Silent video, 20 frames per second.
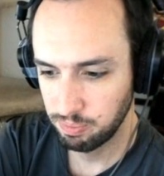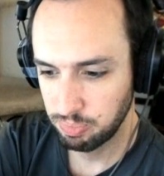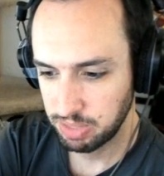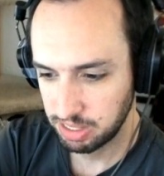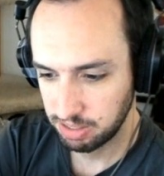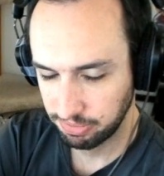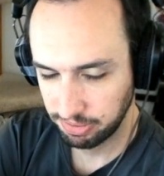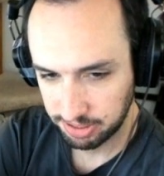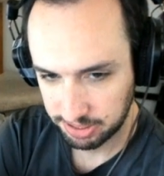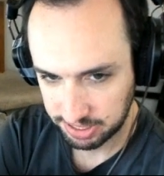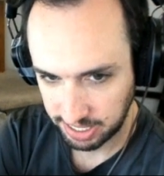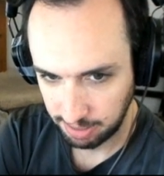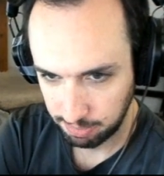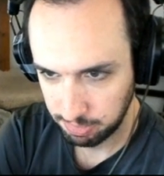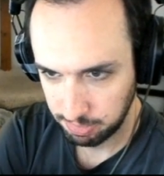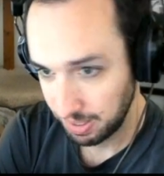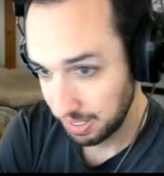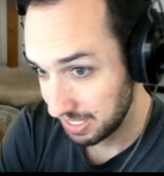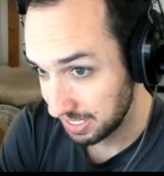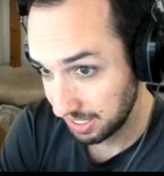in the first game
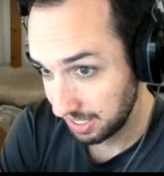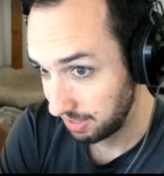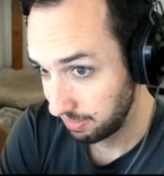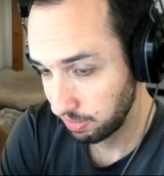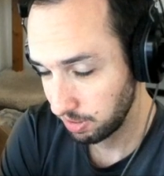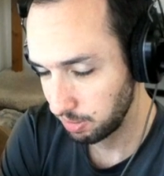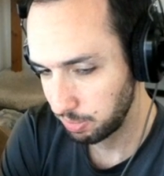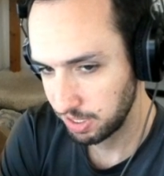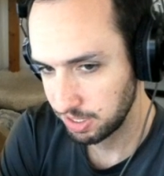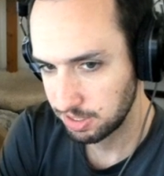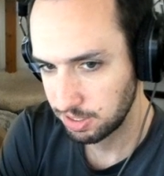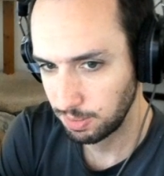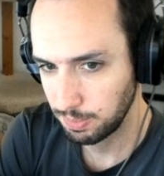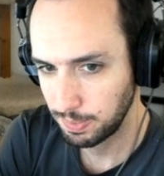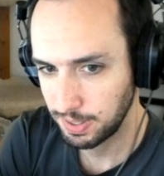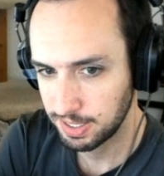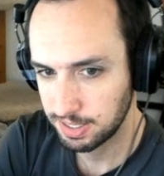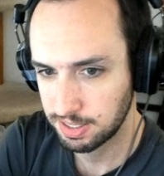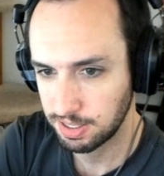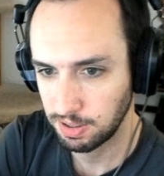basically for the plus two
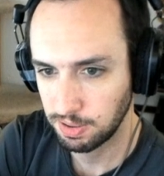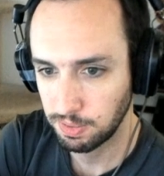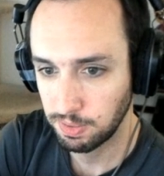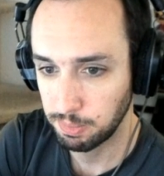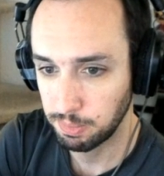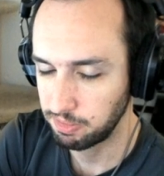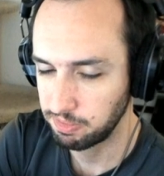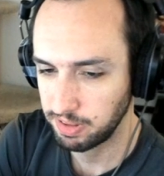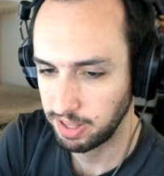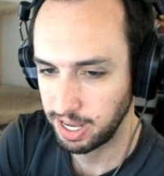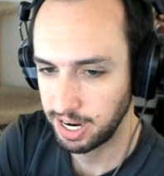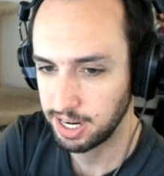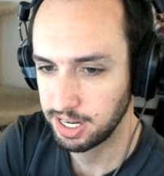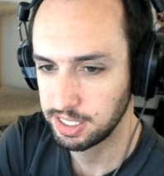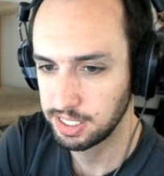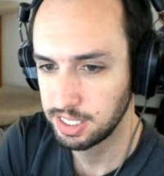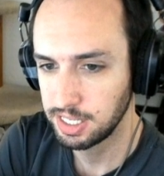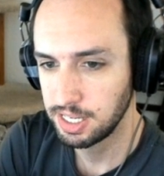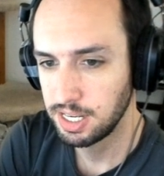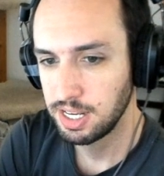plus two on my flyer.
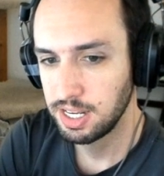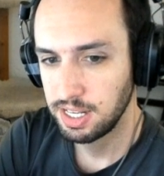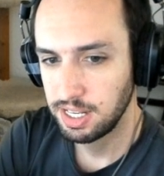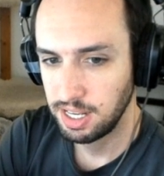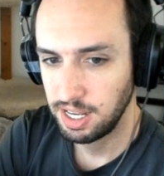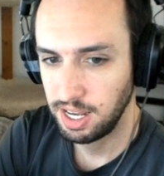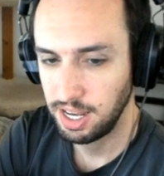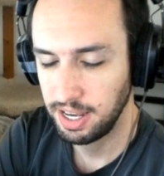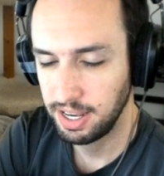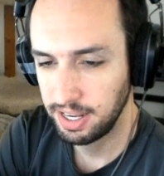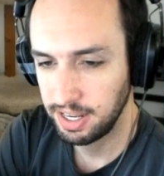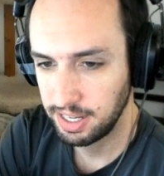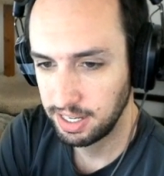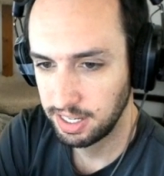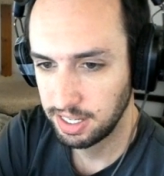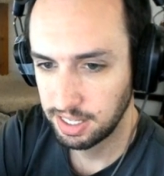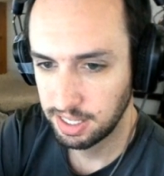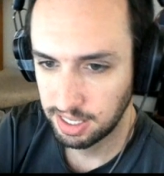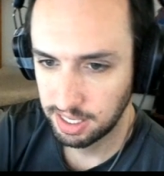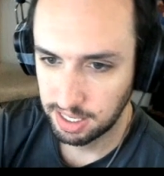Uh,
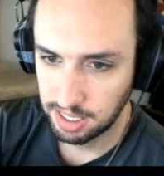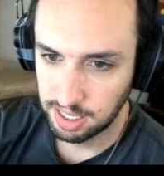yeah.